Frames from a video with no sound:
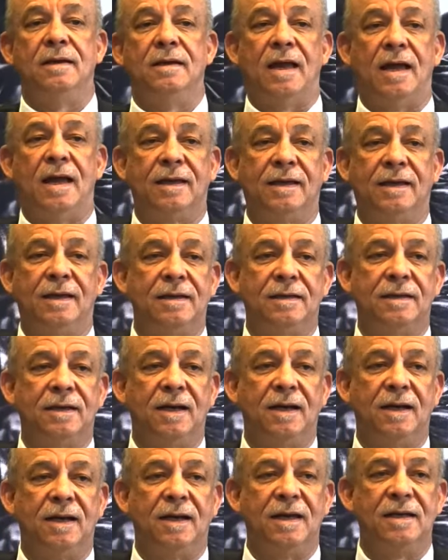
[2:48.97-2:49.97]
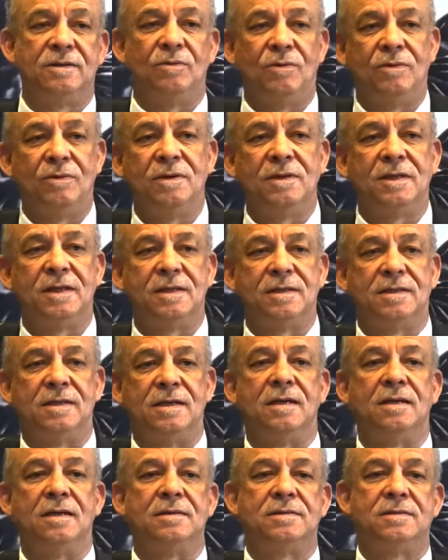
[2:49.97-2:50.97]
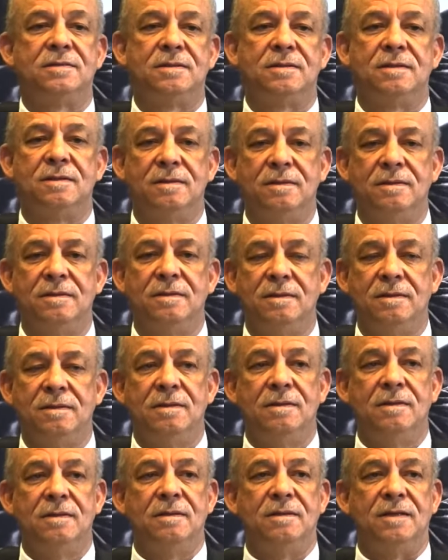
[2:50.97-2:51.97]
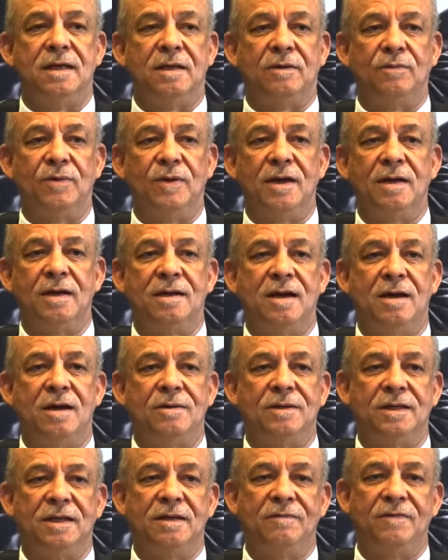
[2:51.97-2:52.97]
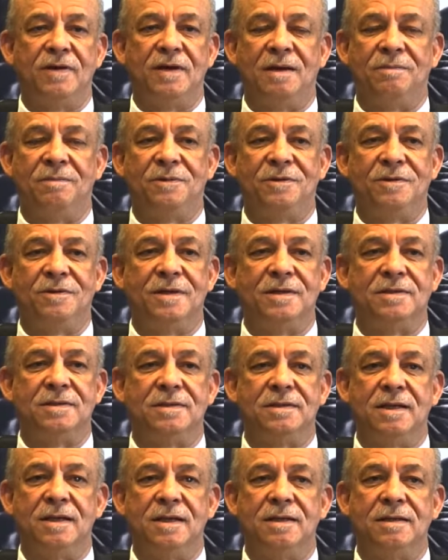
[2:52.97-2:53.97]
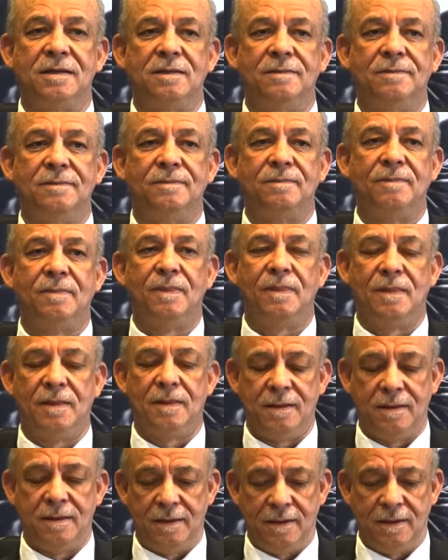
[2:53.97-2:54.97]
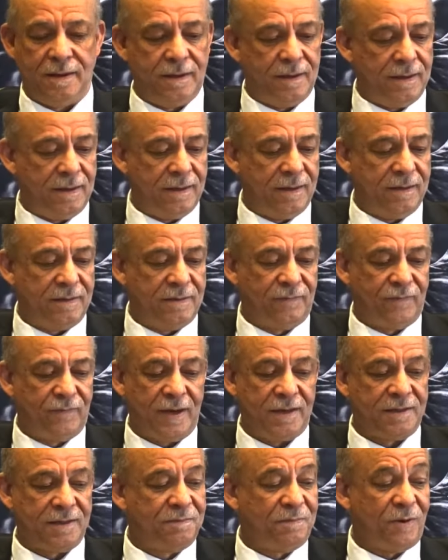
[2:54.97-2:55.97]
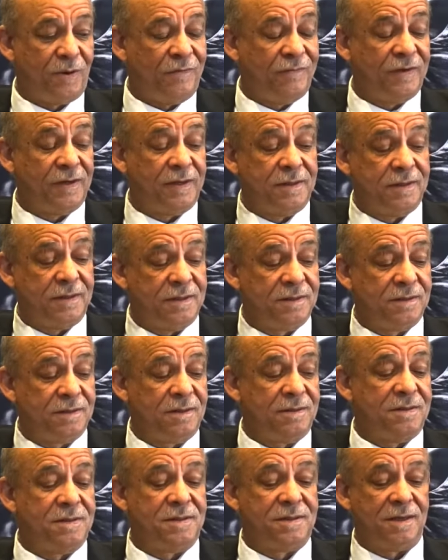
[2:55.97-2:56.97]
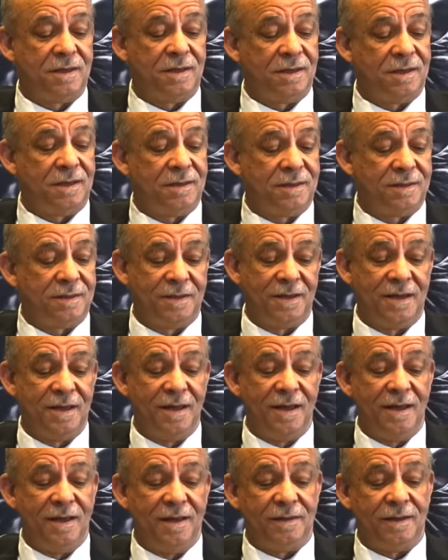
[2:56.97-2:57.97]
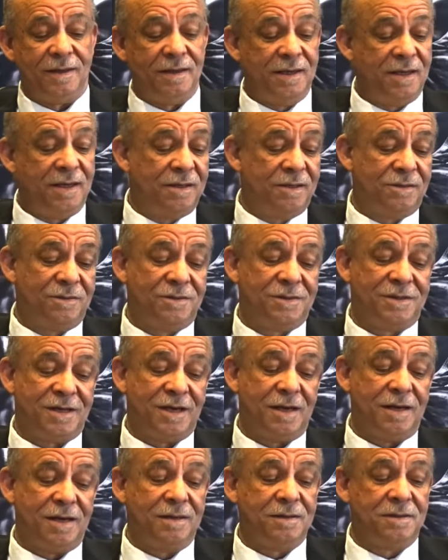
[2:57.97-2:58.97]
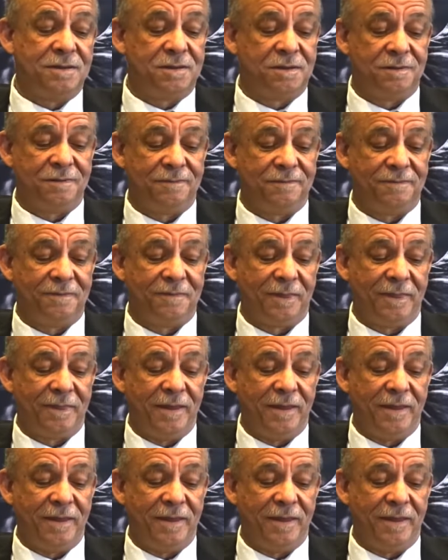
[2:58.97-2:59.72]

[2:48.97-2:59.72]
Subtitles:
And I can relate to all the things that we encounter even up to this day, as far as poverty is concerned, the need to change.